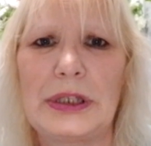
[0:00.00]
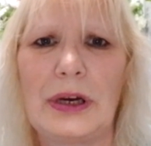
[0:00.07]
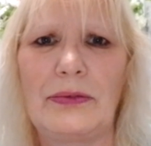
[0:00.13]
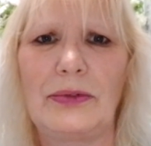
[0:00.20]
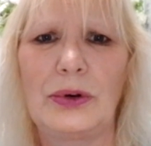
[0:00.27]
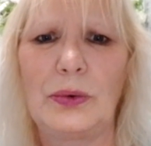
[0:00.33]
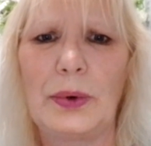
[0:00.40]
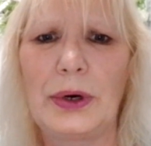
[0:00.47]

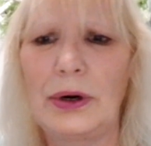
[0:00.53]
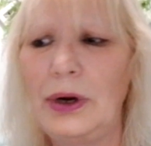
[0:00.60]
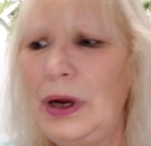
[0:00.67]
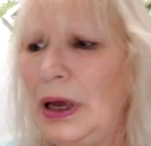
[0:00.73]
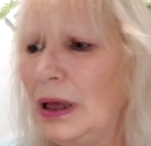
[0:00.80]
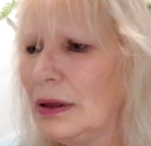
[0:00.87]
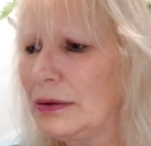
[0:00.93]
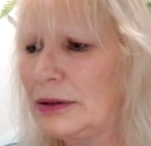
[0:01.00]
everywhere.
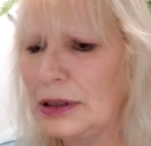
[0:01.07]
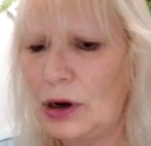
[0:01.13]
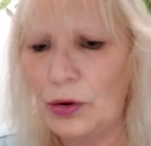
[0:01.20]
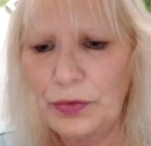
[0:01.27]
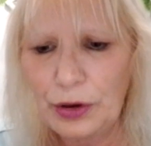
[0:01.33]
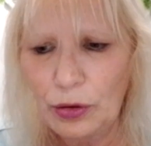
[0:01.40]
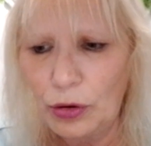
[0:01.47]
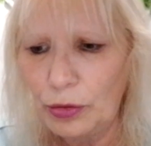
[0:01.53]
Or
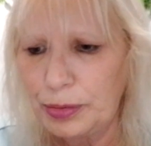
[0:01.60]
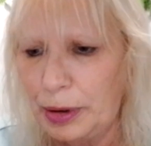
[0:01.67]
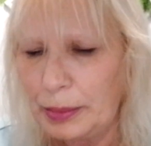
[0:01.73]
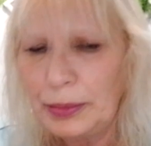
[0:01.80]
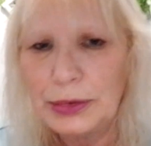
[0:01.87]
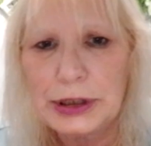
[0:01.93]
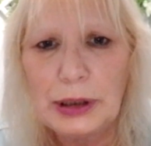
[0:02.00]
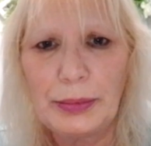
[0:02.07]

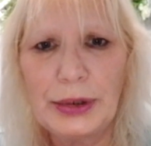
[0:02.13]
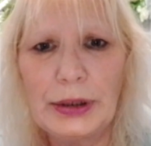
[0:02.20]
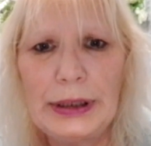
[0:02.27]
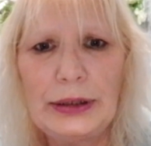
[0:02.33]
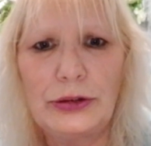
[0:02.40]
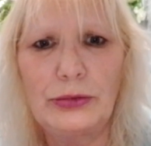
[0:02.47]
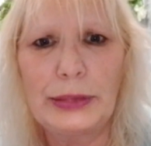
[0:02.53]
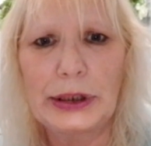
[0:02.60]
somebody
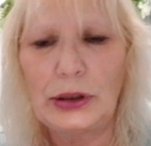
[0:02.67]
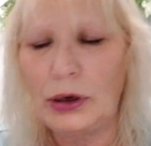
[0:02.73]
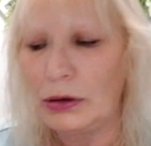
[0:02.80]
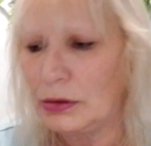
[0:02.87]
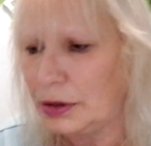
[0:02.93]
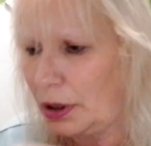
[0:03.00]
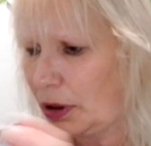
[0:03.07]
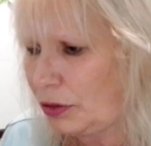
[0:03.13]
leaves their
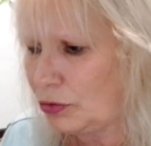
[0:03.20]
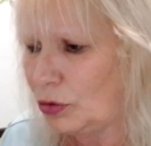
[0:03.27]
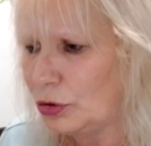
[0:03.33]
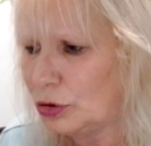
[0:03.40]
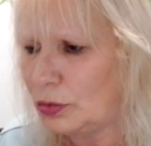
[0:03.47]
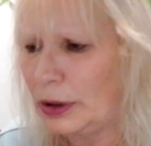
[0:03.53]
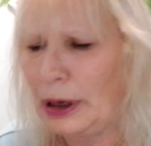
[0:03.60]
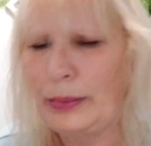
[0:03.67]
McDonald's and they throw
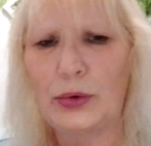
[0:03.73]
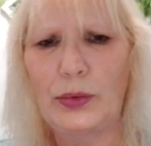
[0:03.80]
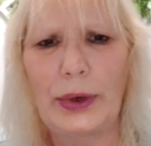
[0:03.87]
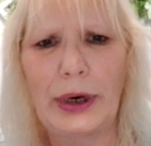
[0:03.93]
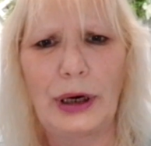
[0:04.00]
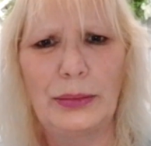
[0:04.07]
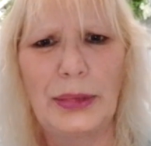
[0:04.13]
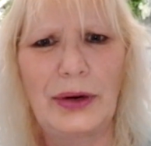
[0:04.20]
their wrapper
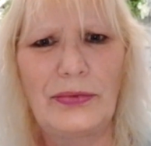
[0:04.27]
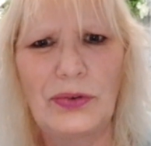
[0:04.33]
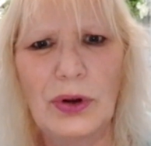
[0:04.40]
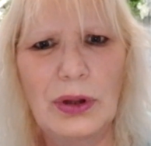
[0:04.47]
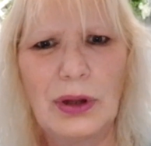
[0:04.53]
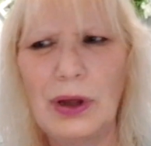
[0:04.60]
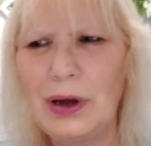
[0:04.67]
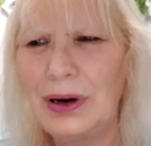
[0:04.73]
right on my
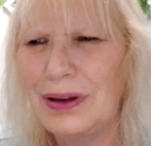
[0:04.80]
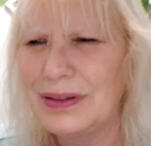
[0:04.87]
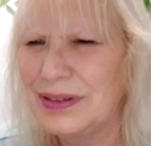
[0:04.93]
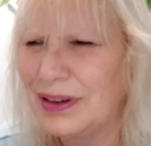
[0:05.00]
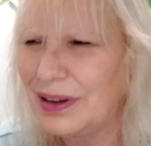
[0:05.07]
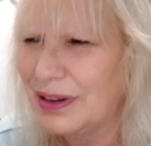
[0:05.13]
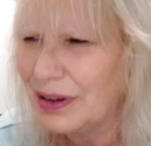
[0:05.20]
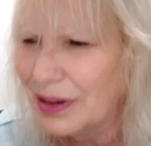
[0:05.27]
front lawn. It's
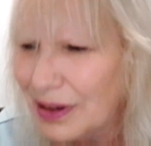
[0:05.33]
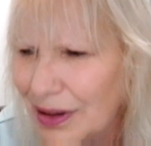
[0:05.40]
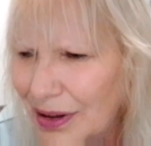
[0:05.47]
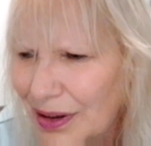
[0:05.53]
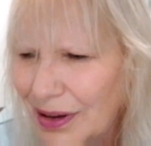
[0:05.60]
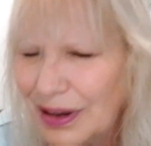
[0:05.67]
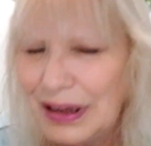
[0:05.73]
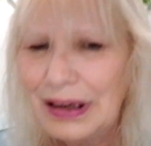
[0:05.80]
like,
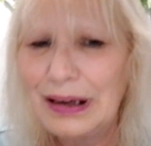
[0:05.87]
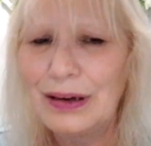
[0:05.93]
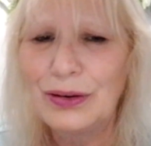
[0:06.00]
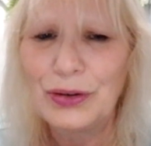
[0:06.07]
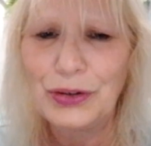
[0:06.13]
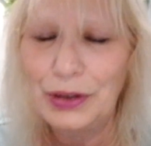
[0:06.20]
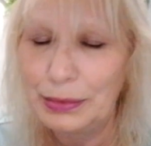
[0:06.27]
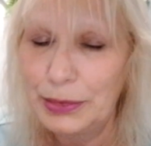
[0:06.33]
I don't
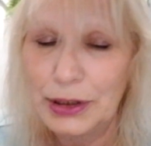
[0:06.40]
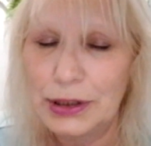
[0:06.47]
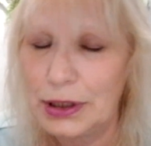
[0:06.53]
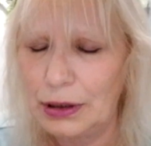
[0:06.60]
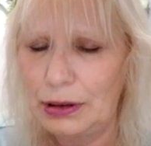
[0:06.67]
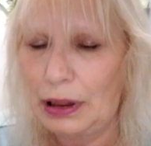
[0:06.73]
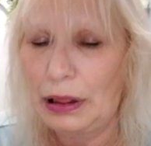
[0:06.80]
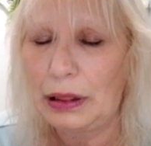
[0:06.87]
know, I'm just
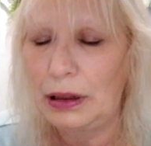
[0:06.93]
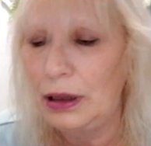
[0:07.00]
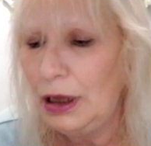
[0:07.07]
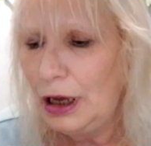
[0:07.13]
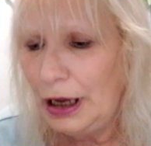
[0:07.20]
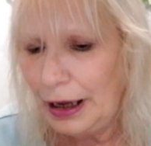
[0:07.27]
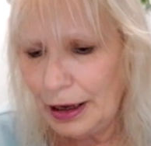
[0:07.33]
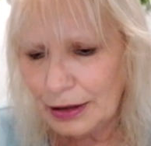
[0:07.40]
like,
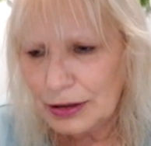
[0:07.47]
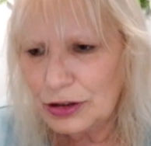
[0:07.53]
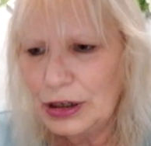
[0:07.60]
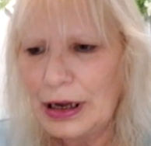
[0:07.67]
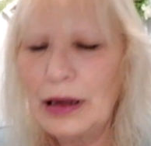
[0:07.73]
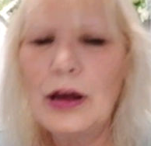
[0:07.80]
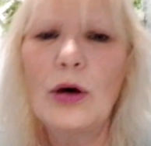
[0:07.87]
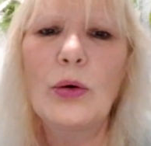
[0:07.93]

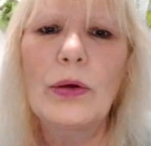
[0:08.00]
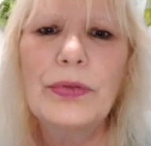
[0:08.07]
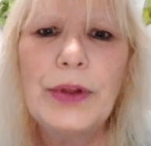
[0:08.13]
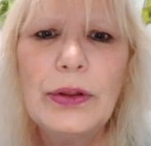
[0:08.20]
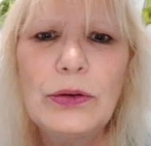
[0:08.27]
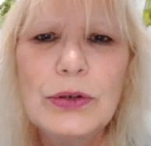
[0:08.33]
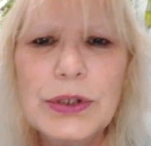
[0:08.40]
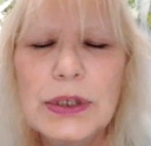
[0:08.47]

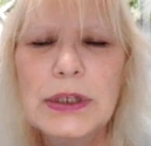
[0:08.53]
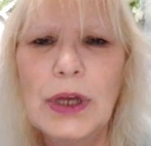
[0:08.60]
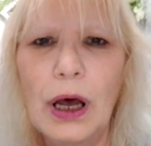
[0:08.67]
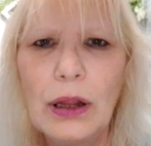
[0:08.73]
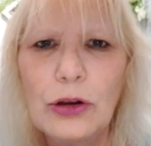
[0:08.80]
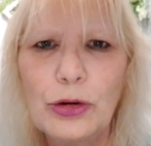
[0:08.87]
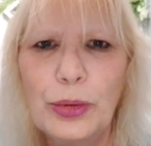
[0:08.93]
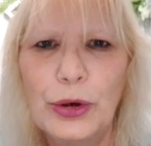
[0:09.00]
then there's this
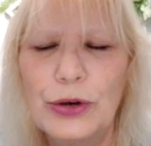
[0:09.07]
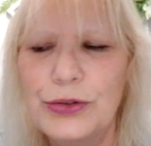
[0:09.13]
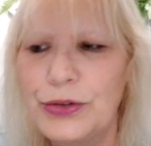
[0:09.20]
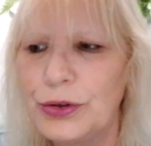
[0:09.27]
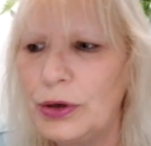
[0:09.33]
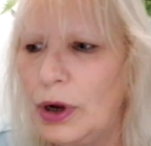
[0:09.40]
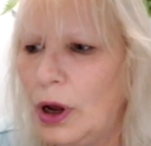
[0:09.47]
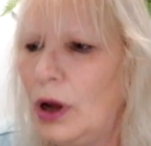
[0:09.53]
other
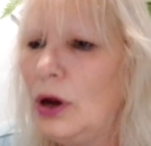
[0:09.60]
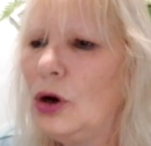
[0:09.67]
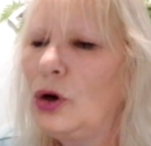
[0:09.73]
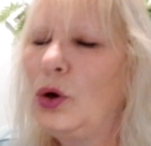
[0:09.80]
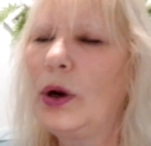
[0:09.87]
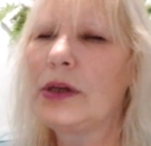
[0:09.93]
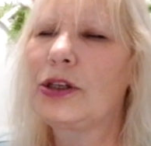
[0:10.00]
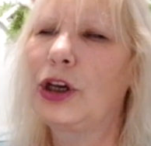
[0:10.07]
person
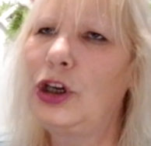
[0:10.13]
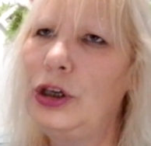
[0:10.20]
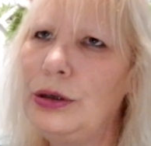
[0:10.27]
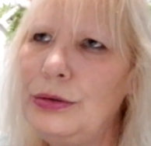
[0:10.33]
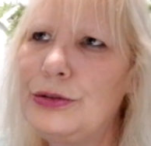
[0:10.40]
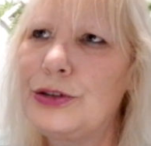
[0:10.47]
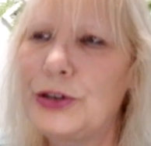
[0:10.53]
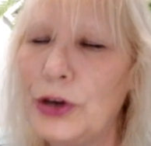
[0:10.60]
who has a
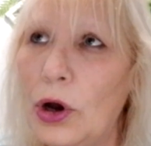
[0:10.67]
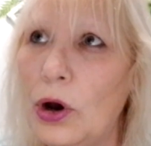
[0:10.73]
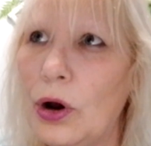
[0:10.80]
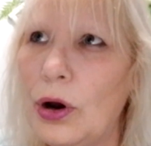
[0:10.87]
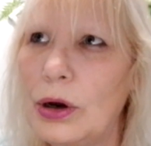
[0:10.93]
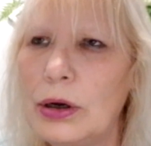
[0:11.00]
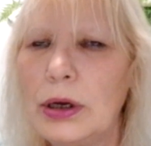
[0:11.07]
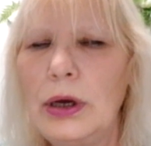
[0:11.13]
huge
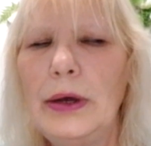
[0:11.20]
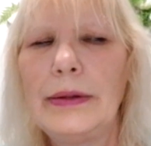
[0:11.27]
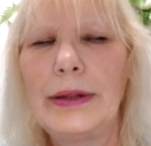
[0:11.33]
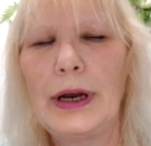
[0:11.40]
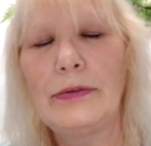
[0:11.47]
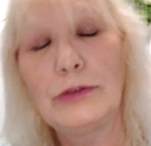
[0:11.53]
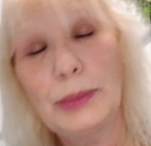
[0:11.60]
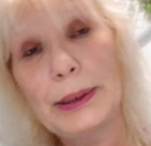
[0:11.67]
dog
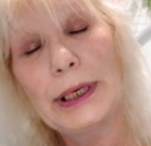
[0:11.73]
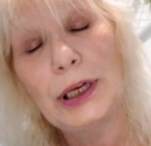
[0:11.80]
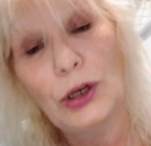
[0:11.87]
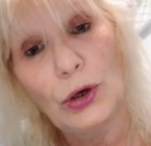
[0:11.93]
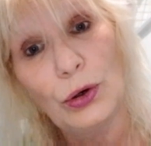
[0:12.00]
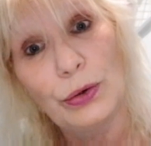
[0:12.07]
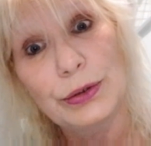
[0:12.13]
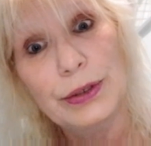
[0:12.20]
that everybody
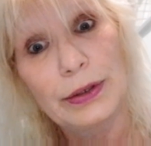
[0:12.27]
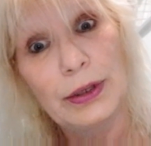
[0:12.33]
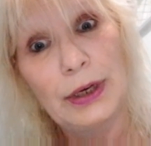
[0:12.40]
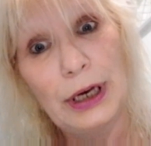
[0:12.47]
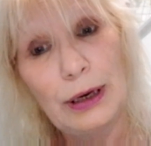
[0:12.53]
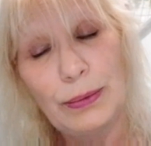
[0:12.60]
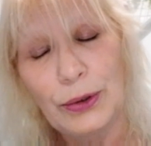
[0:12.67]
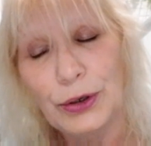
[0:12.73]
knows in the
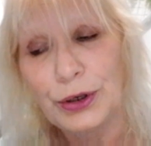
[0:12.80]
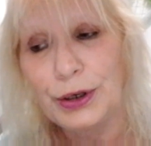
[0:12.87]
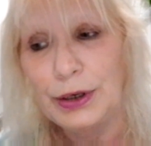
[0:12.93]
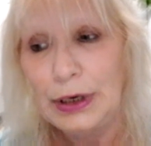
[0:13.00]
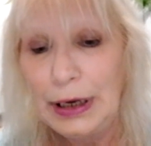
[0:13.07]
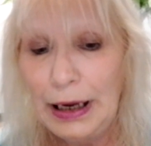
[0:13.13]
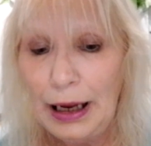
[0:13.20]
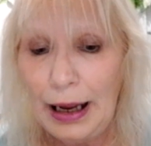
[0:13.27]

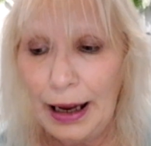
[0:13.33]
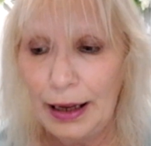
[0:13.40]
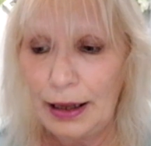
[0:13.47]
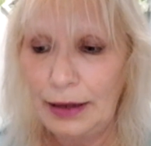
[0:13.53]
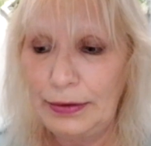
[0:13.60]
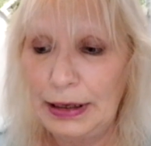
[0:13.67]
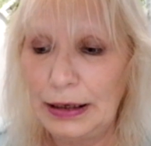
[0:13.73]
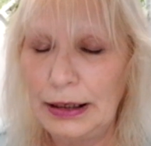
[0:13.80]
neighborhood,
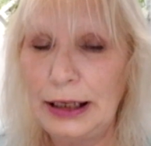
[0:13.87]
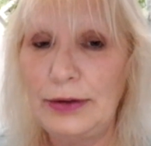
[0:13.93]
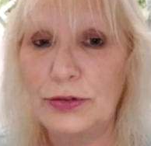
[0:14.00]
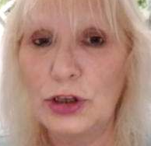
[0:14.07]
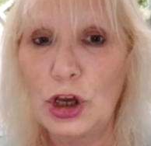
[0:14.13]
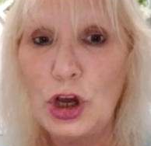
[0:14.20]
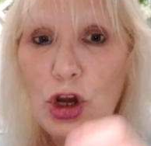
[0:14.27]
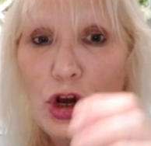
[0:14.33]
and it
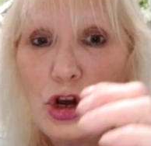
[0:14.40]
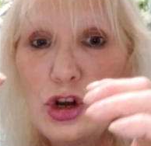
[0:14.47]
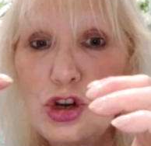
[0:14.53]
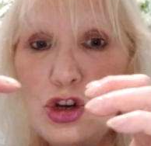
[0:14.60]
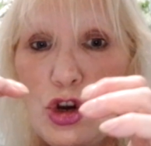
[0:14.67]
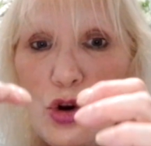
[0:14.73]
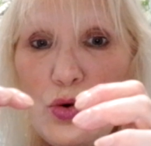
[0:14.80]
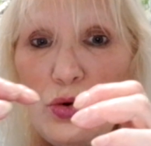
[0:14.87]
leaves
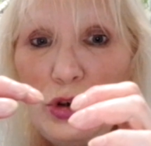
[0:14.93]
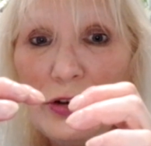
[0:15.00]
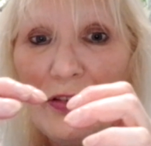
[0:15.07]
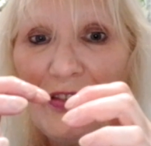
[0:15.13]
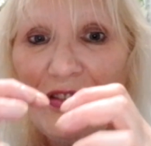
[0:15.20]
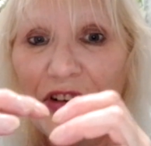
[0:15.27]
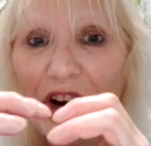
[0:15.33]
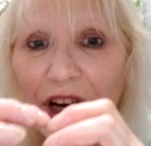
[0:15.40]
huge
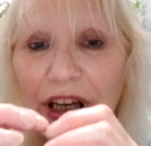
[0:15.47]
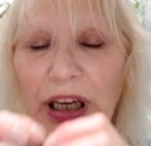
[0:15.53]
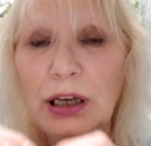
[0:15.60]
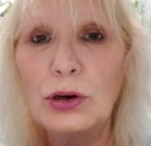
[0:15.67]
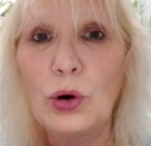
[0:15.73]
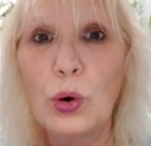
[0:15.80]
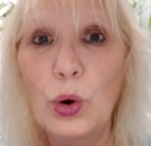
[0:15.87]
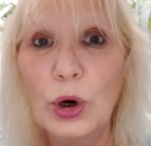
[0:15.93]
fucking
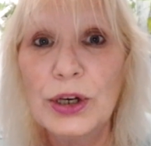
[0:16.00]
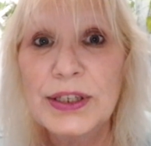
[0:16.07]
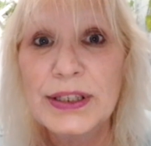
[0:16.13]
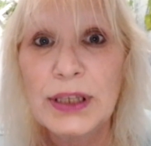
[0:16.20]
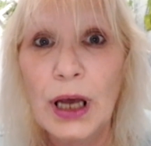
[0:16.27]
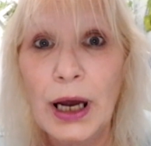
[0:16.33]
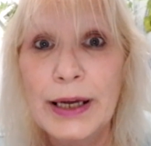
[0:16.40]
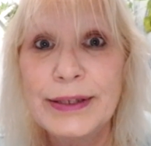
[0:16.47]

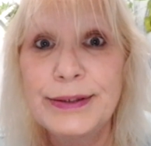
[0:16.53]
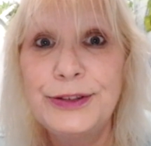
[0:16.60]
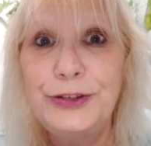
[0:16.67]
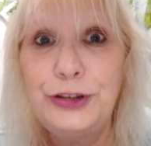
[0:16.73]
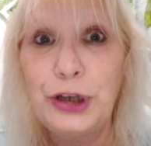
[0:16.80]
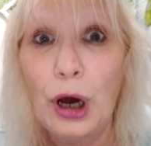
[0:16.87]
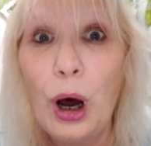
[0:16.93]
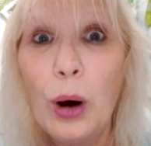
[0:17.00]
horse-sized
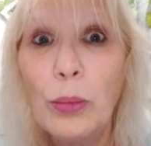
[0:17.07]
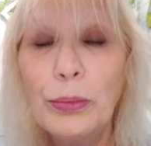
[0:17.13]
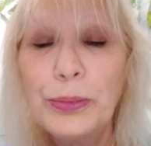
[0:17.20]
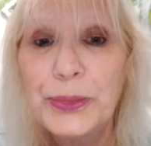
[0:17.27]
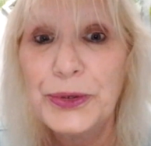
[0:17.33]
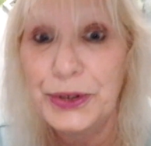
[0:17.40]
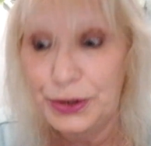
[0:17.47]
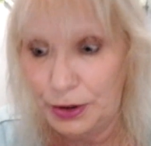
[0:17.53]

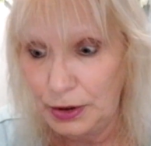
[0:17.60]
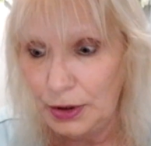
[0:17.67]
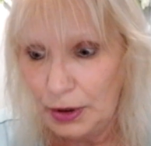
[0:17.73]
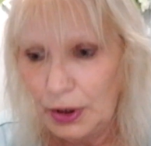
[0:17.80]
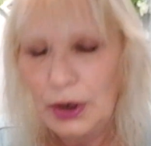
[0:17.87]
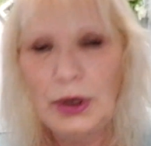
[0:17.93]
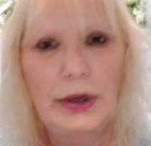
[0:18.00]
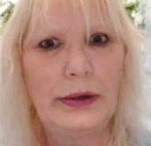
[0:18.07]
dumps
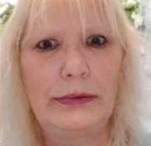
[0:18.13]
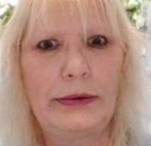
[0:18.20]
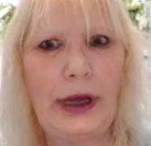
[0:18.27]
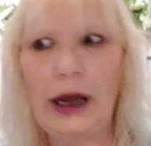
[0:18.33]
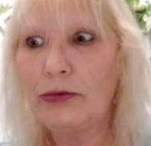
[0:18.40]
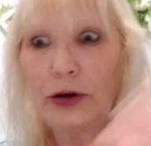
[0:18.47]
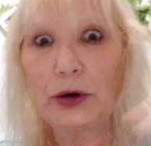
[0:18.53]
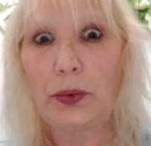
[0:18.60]

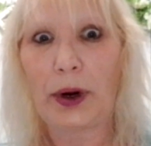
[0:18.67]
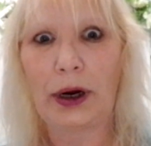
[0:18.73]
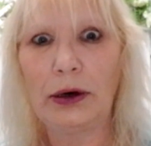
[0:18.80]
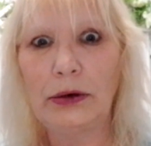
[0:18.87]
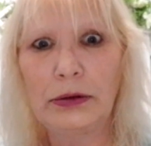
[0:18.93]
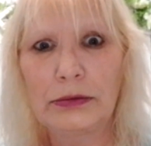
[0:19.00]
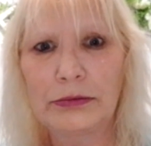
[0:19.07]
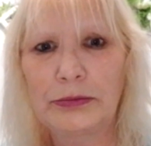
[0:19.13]
everywhere,